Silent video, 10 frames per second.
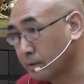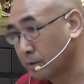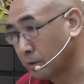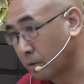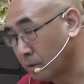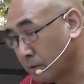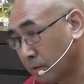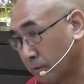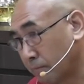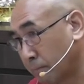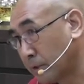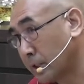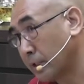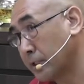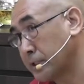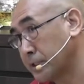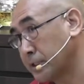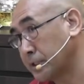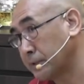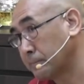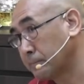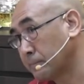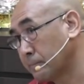you know, Mantrayana teaching.